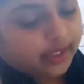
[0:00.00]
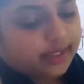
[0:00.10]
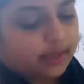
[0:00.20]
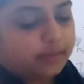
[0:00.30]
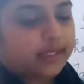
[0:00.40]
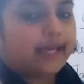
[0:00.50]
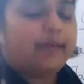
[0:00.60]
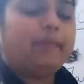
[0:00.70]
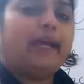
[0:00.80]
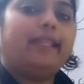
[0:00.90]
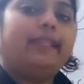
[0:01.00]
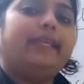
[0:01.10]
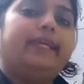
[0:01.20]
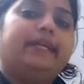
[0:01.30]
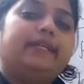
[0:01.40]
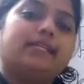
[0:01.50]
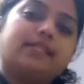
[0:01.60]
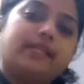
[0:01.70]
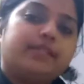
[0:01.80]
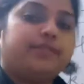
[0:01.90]
some time and then it
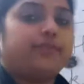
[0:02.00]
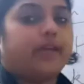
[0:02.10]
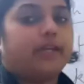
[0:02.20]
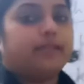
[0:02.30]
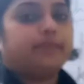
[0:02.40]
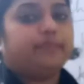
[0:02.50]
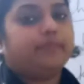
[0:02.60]
is dried.